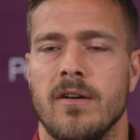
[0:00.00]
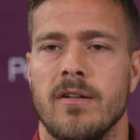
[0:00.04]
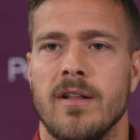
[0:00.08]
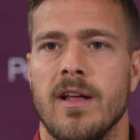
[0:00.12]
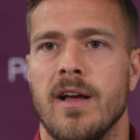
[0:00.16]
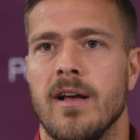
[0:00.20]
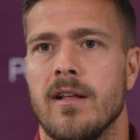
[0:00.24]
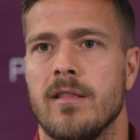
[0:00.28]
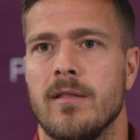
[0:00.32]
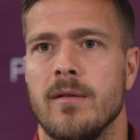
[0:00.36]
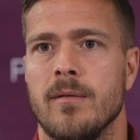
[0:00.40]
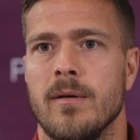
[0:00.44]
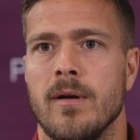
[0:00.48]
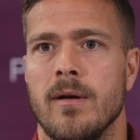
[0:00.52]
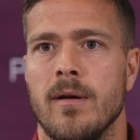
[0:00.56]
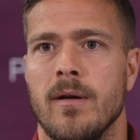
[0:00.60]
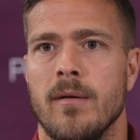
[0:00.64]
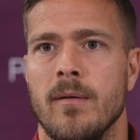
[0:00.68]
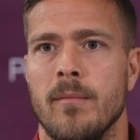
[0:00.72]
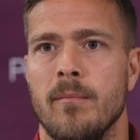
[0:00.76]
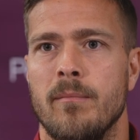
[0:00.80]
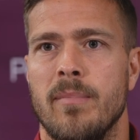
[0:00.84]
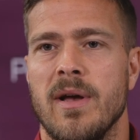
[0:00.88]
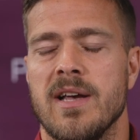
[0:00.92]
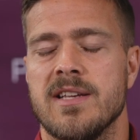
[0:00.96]
like
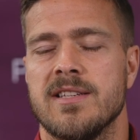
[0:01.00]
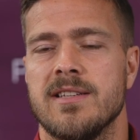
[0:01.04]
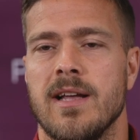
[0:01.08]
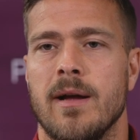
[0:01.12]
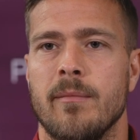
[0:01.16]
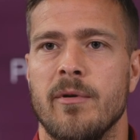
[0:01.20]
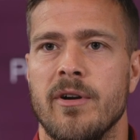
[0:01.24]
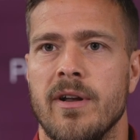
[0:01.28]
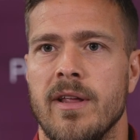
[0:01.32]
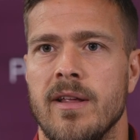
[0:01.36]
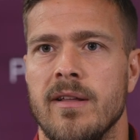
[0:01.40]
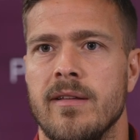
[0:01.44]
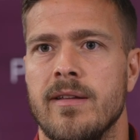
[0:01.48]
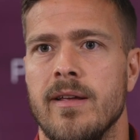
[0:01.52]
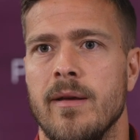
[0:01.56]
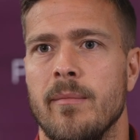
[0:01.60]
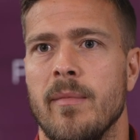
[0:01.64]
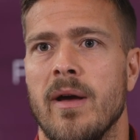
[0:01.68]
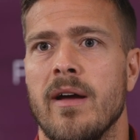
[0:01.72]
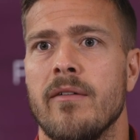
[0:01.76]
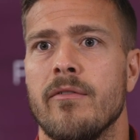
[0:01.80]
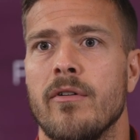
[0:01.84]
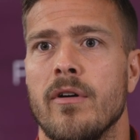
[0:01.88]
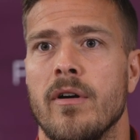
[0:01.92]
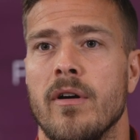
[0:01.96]
the best Aberdeen
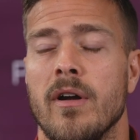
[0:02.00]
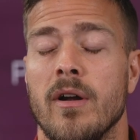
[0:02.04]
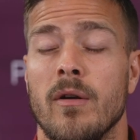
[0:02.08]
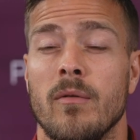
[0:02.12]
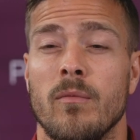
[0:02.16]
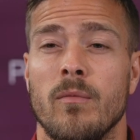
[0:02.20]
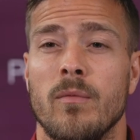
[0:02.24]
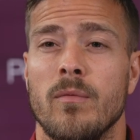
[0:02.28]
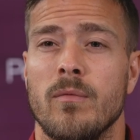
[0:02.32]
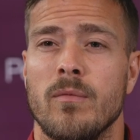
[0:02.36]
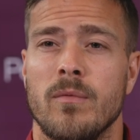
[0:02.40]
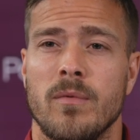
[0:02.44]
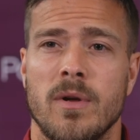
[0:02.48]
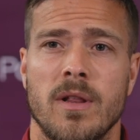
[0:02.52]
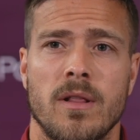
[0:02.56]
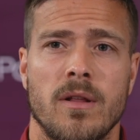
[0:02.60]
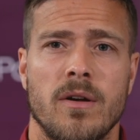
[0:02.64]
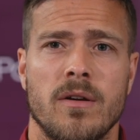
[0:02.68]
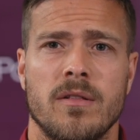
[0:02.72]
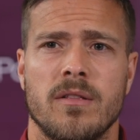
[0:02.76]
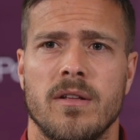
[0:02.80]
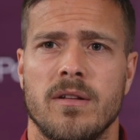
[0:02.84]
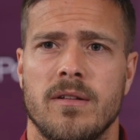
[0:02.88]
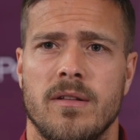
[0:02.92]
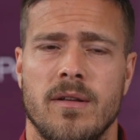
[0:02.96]
team ever, and we
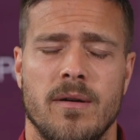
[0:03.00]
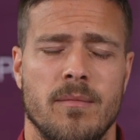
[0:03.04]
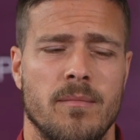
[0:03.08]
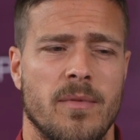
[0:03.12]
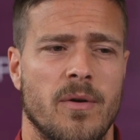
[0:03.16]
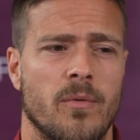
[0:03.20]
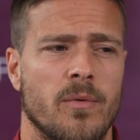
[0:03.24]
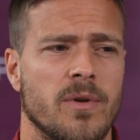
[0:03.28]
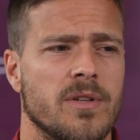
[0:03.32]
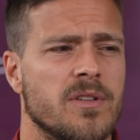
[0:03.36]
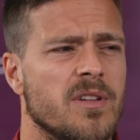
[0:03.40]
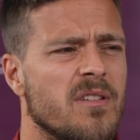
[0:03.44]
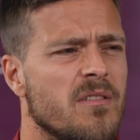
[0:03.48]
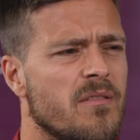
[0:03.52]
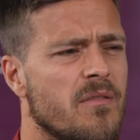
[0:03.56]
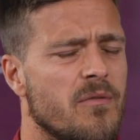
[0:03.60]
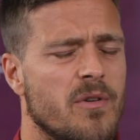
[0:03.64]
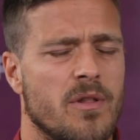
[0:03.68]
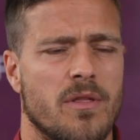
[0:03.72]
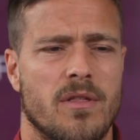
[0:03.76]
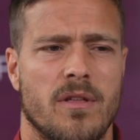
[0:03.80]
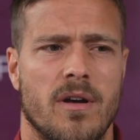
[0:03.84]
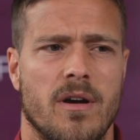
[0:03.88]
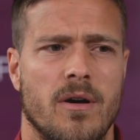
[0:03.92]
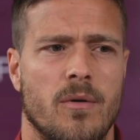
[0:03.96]
looked at them and we
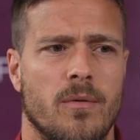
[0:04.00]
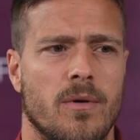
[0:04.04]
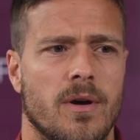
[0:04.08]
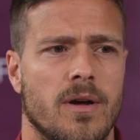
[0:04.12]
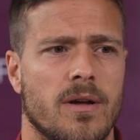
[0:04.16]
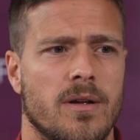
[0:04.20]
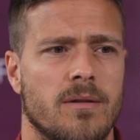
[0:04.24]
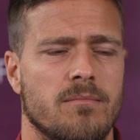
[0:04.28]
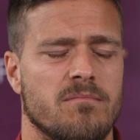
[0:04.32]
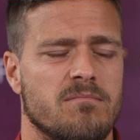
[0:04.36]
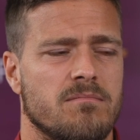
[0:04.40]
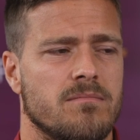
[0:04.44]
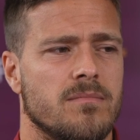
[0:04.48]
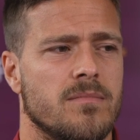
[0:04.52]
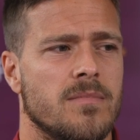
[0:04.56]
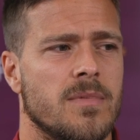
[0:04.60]
thought, well,